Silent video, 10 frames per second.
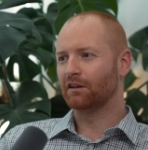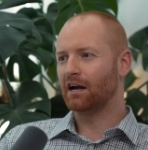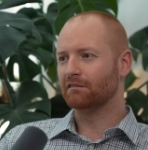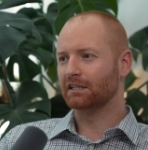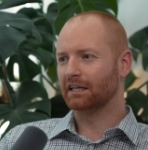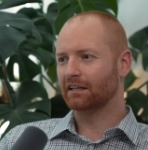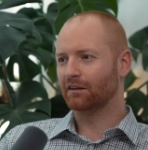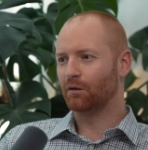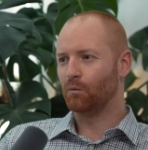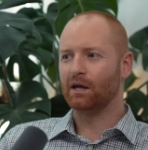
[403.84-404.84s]
lives, like
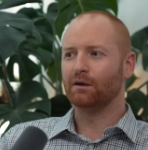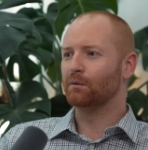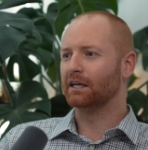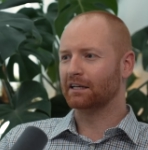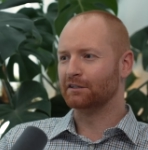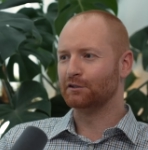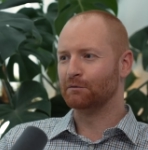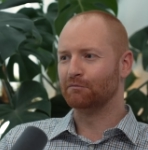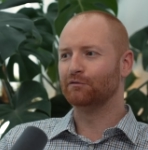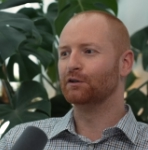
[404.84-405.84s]
the way that we
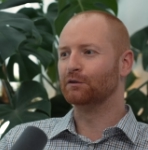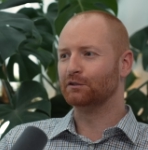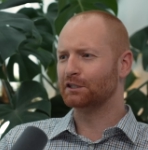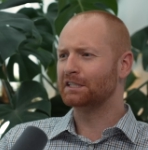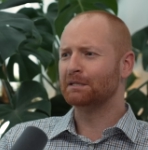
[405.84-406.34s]
consume food, just